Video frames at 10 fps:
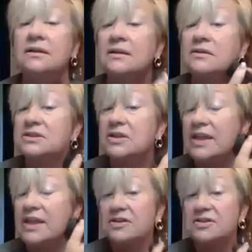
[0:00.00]
so that
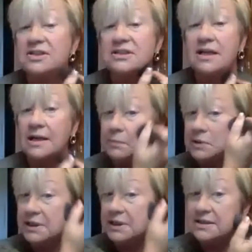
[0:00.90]
it just kind of blends
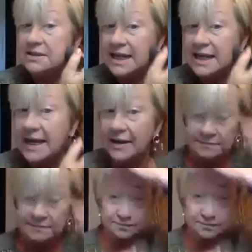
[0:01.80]
out.
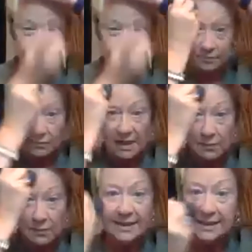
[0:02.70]
And when I get,